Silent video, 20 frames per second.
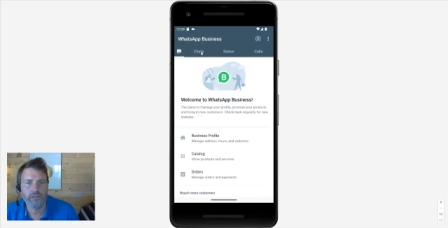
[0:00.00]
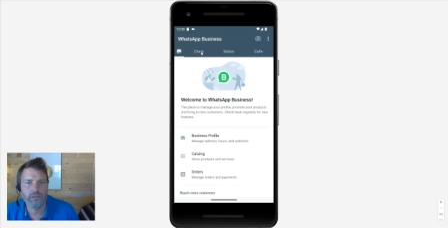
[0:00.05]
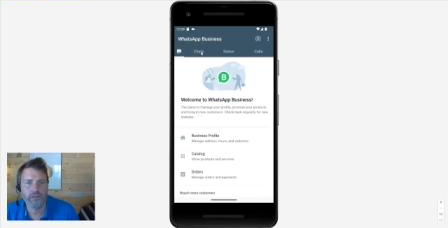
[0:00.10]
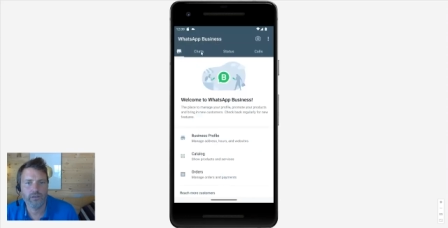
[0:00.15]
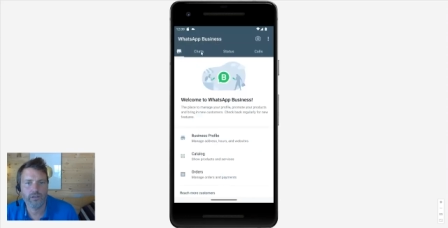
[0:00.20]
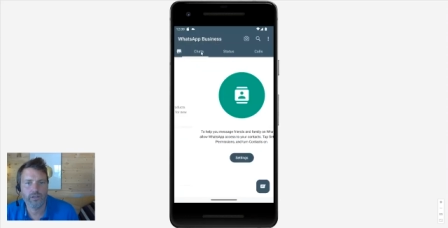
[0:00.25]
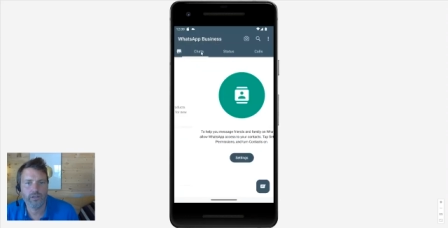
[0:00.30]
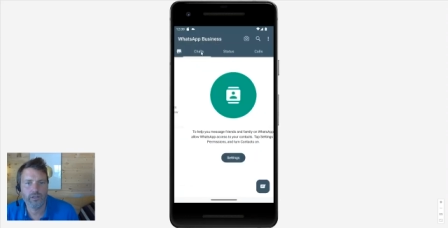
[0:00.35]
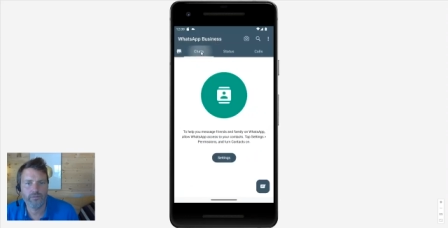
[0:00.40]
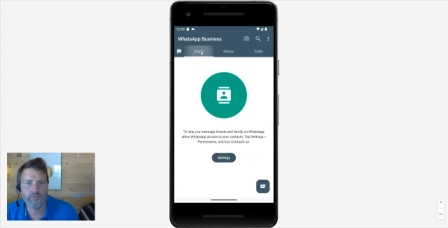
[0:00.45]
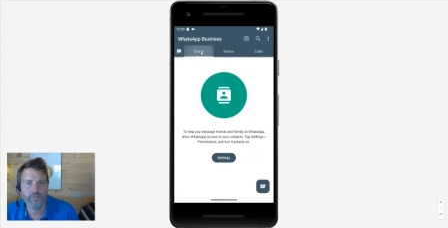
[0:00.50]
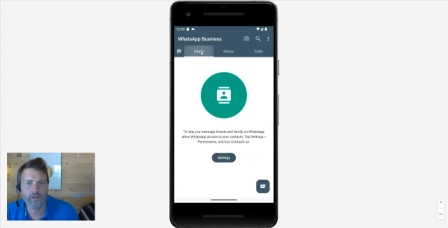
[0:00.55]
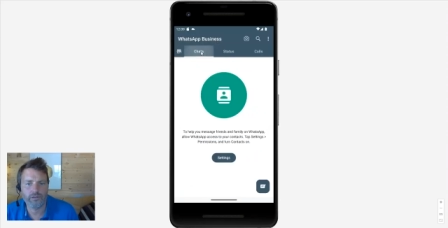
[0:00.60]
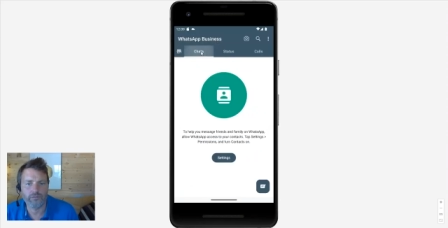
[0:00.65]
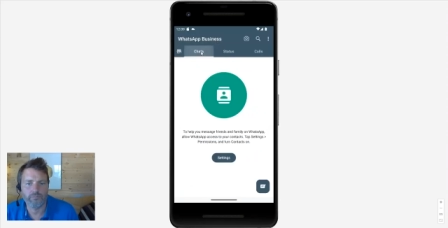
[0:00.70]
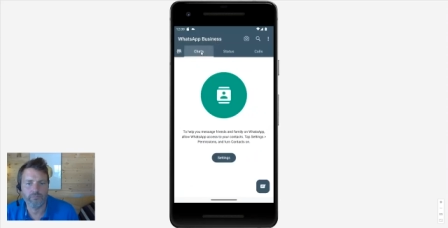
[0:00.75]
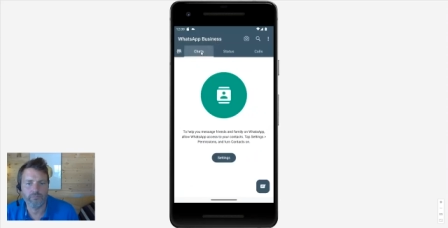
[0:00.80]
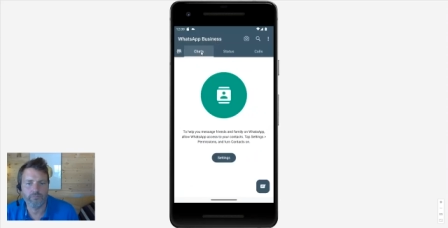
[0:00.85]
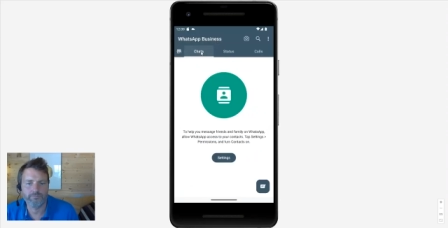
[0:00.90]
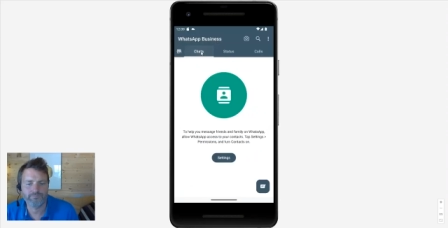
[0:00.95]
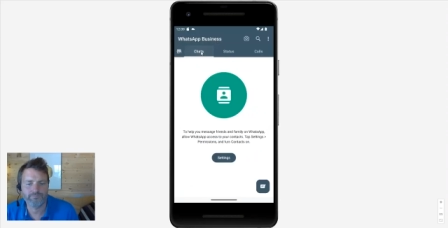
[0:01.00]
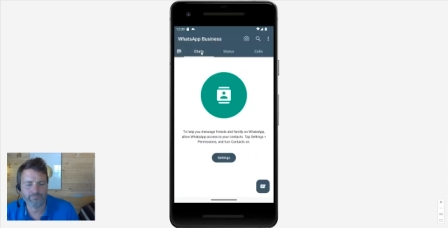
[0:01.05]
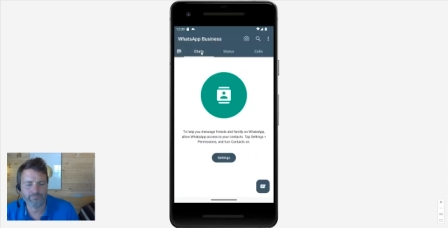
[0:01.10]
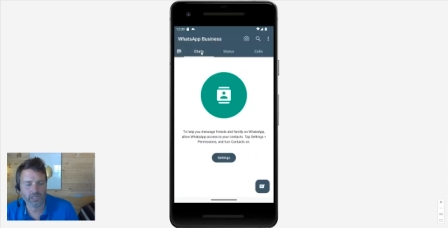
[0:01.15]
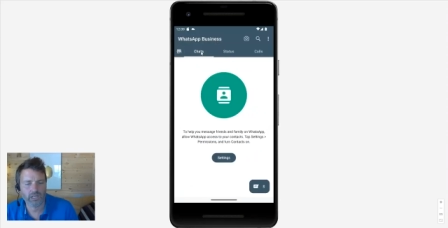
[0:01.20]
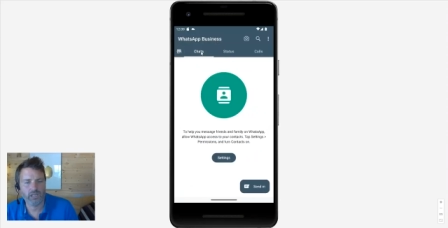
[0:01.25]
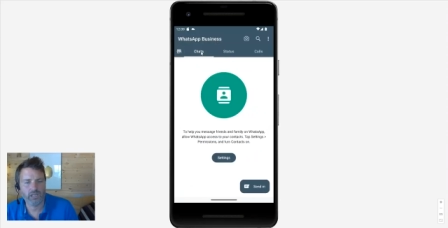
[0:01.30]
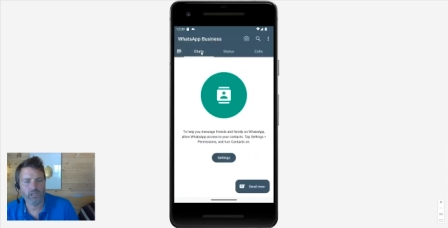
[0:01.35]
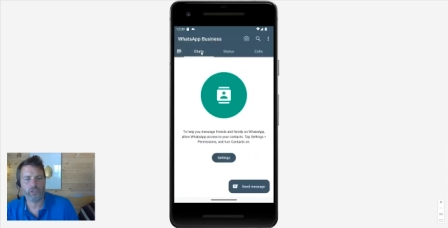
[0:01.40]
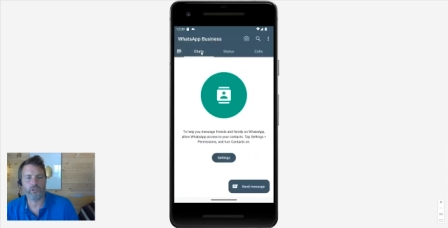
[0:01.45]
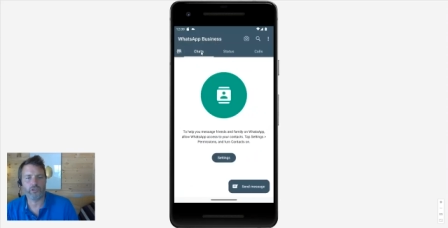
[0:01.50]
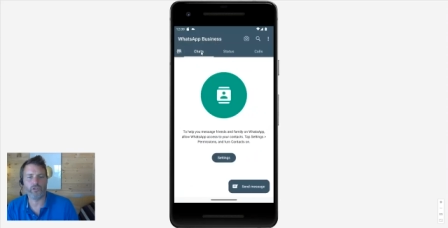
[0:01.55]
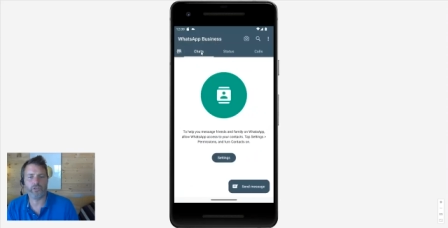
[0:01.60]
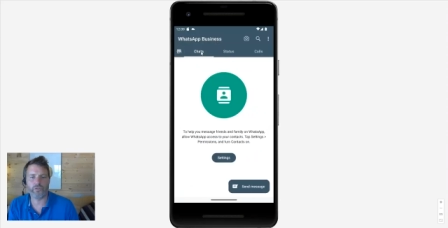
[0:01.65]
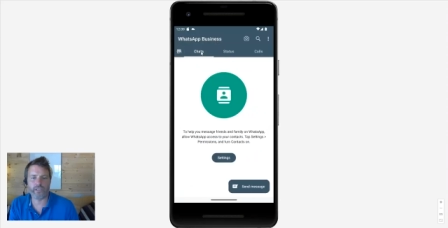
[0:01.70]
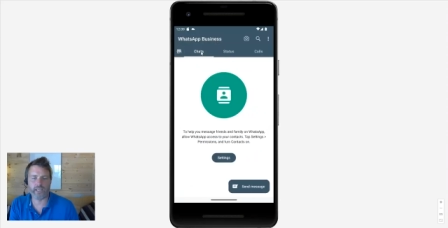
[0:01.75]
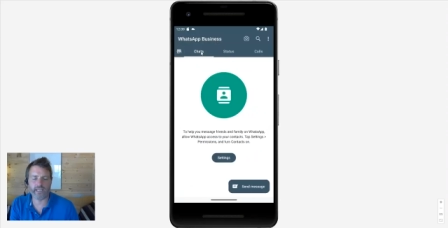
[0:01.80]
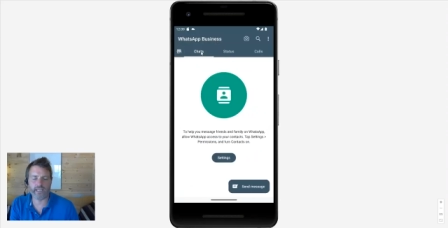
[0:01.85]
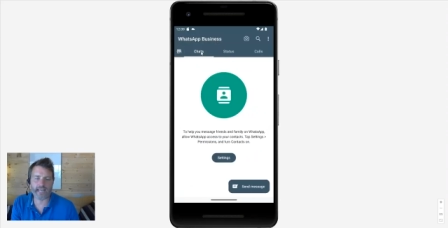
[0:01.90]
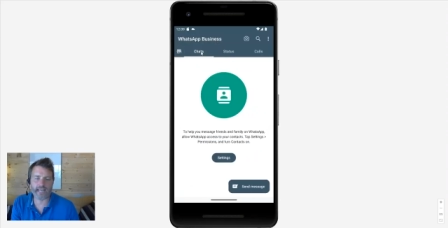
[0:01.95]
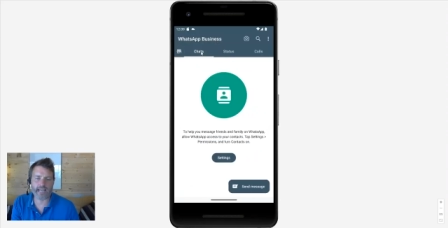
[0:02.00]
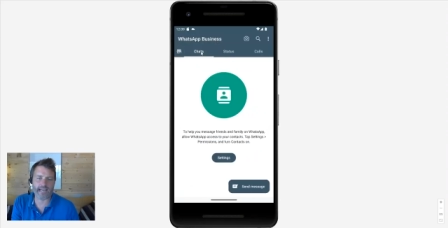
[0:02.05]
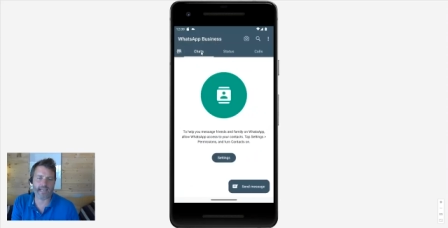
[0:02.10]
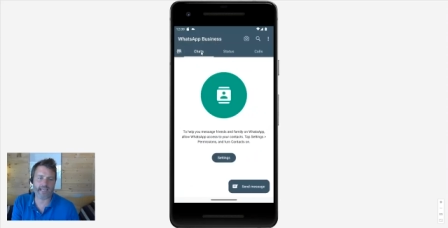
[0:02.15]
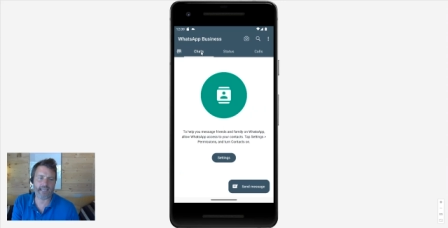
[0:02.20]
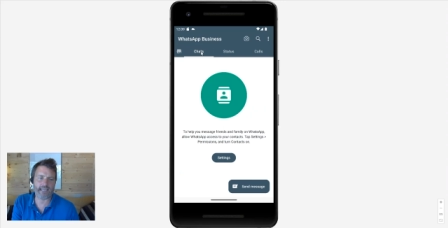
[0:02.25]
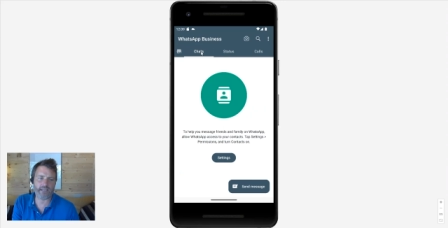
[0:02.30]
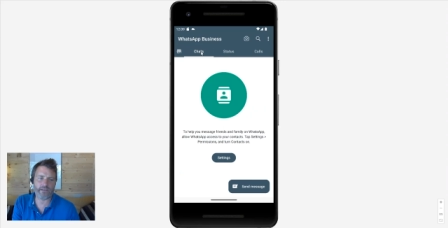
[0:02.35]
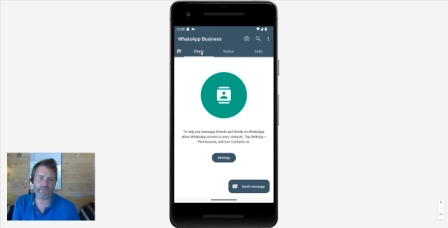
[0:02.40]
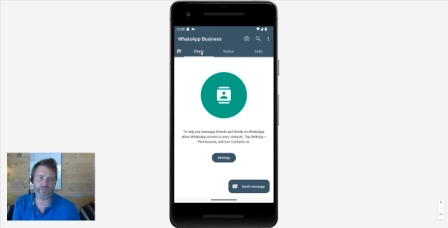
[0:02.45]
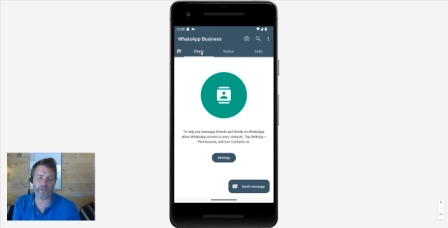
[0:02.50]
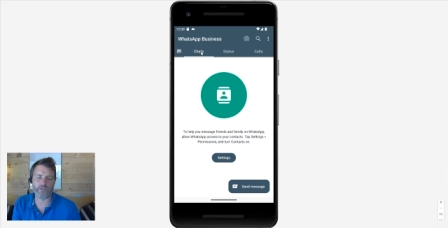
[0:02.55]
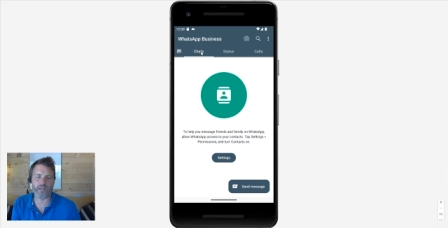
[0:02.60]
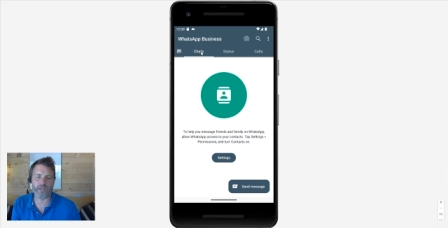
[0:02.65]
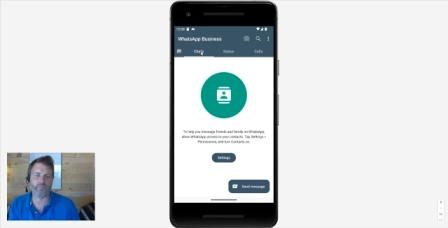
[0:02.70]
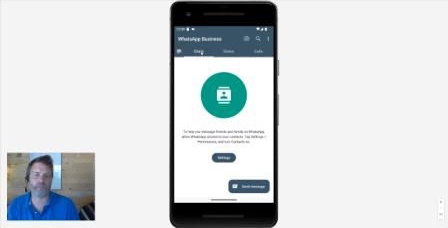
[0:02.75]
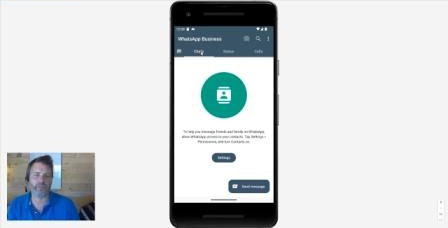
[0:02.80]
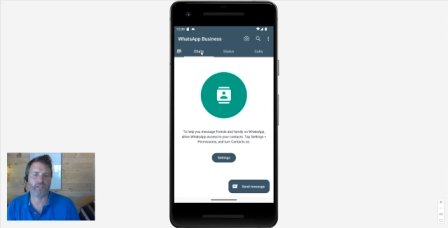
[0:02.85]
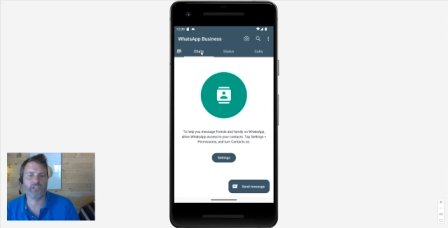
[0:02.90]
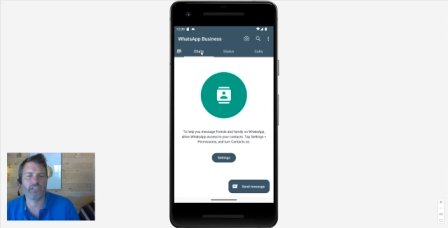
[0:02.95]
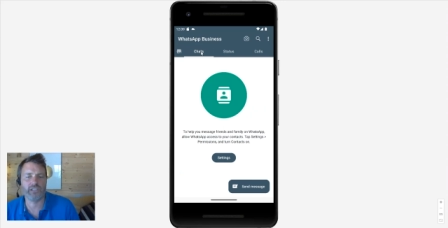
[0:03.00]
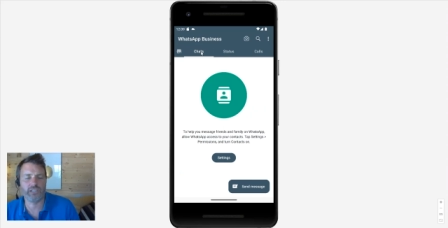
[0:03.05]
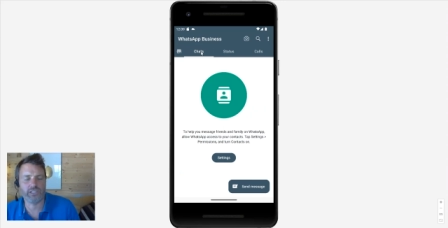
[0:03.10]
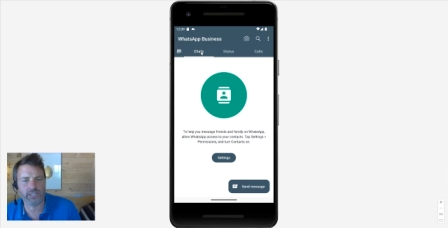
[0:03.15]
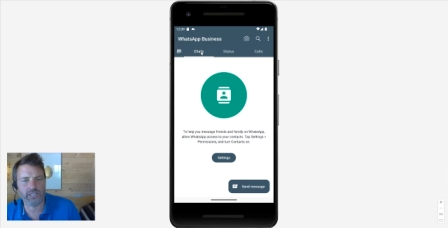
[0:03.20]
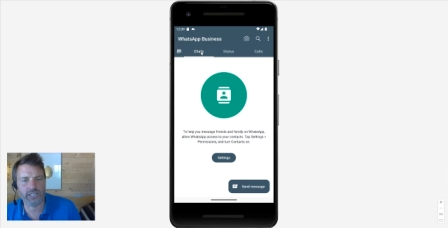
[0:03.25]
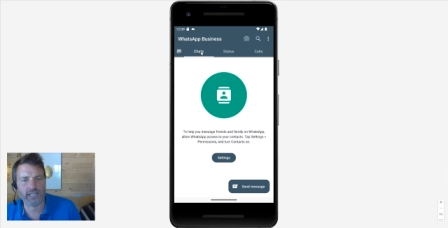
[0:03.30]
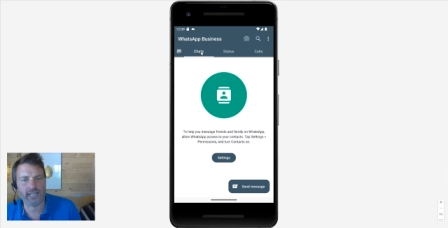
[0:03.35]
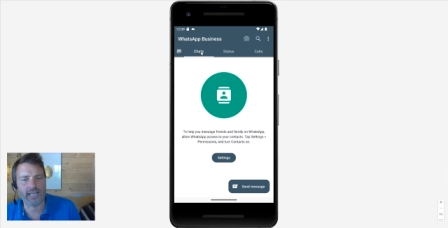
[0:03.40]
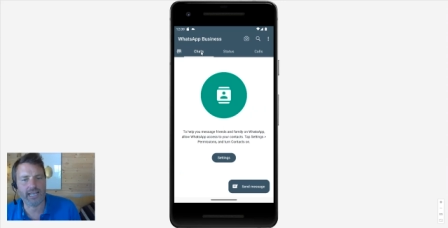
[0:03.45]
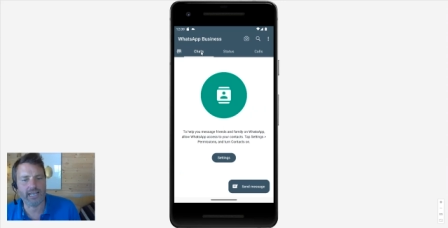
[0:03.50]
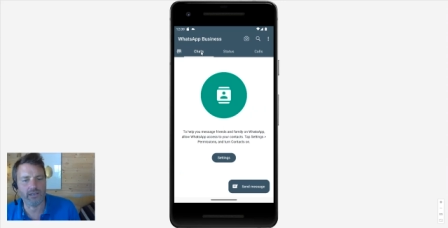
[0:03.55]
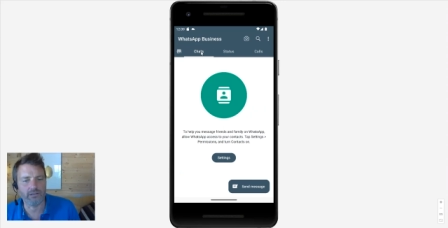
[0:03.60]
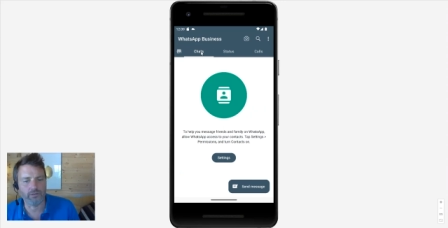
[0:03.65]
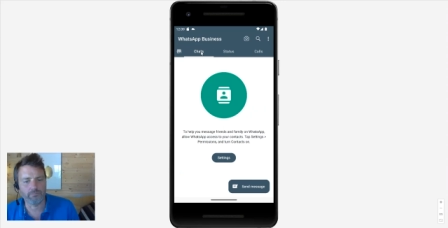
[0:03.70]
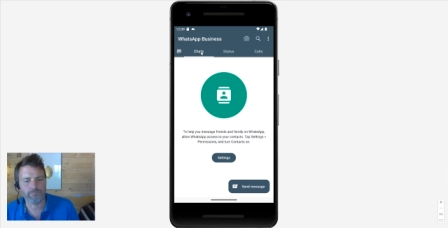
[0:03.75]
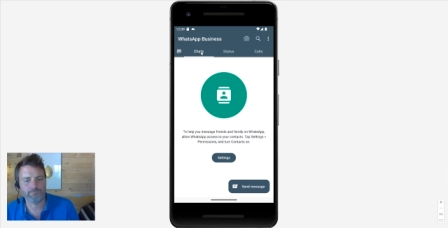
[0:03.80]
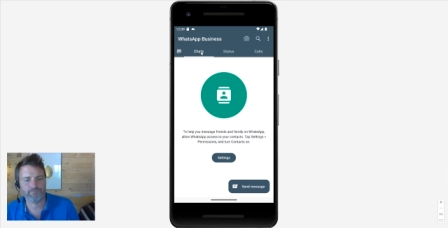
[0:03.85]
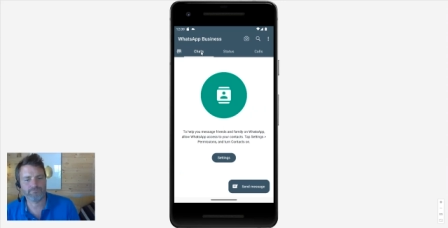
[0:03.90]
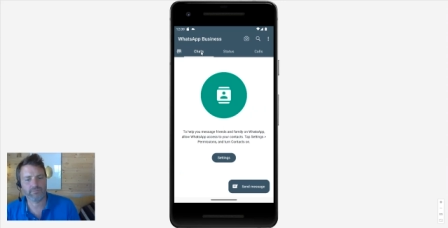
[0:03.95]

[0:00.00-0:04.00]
on our phone using a phone number that sits in the cloud.